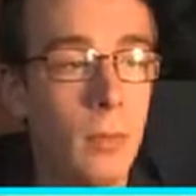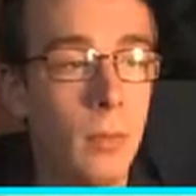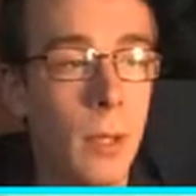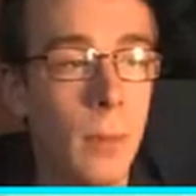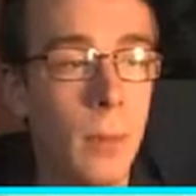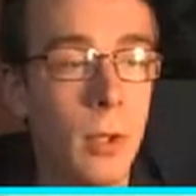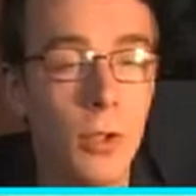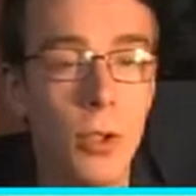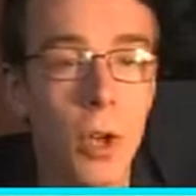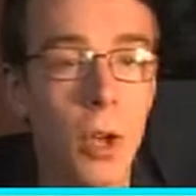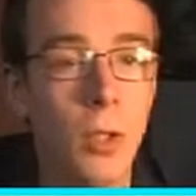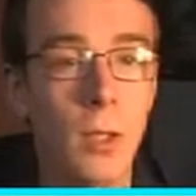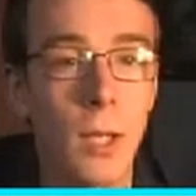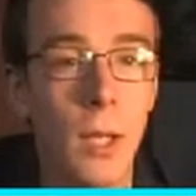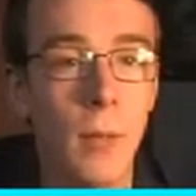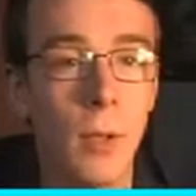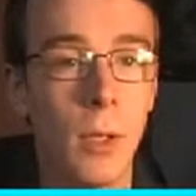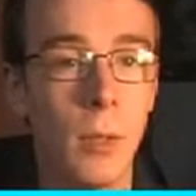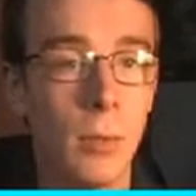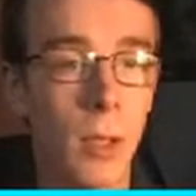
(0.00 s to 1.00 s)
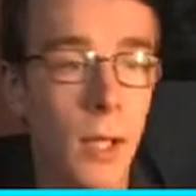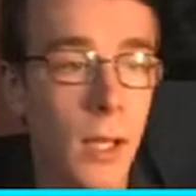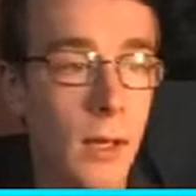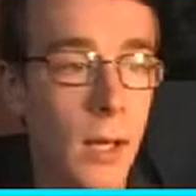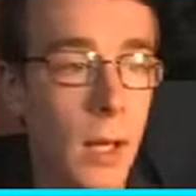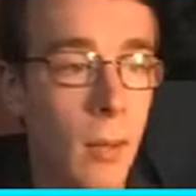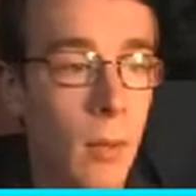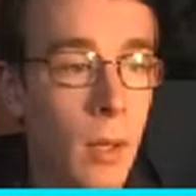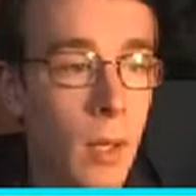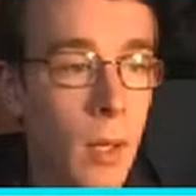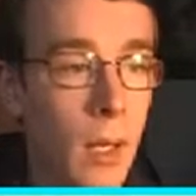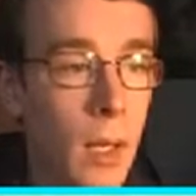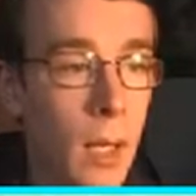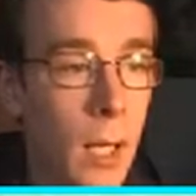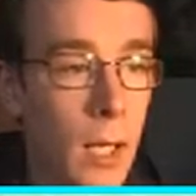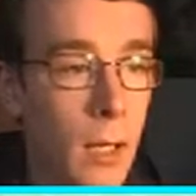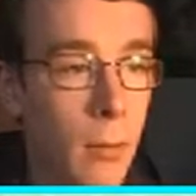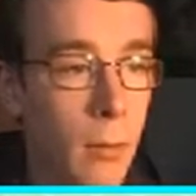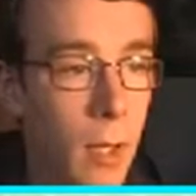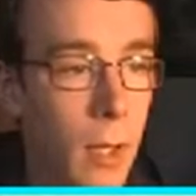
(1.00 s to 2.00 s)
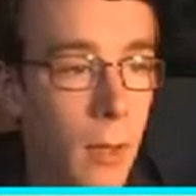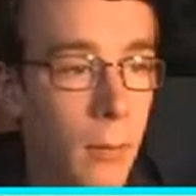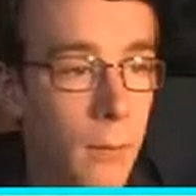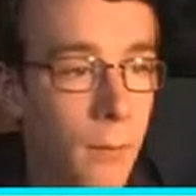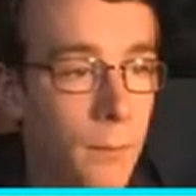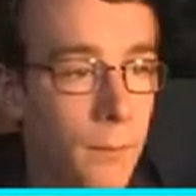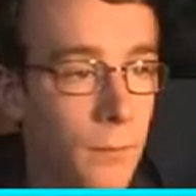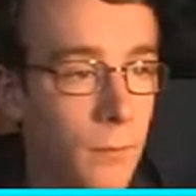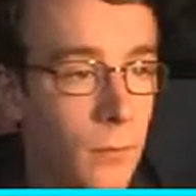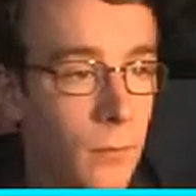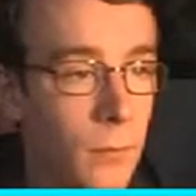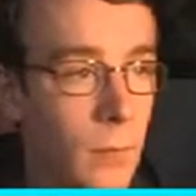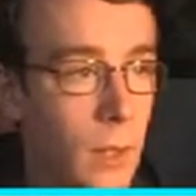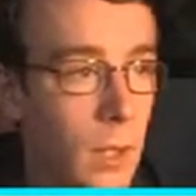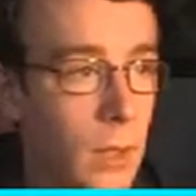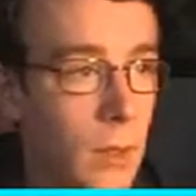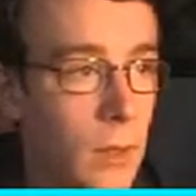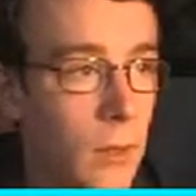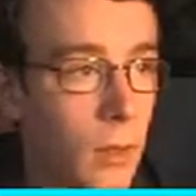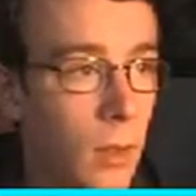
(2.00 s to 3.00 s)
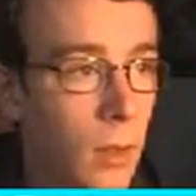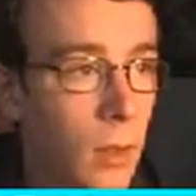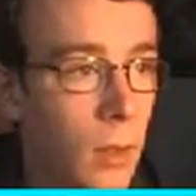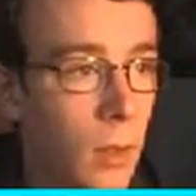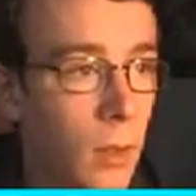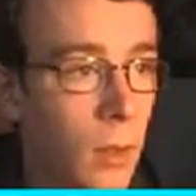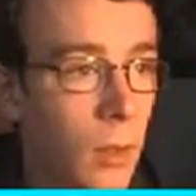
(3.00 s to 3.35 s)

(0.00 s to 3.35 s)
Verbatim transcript: but I'm not sure because I haven't really played them. Anyway, let's go.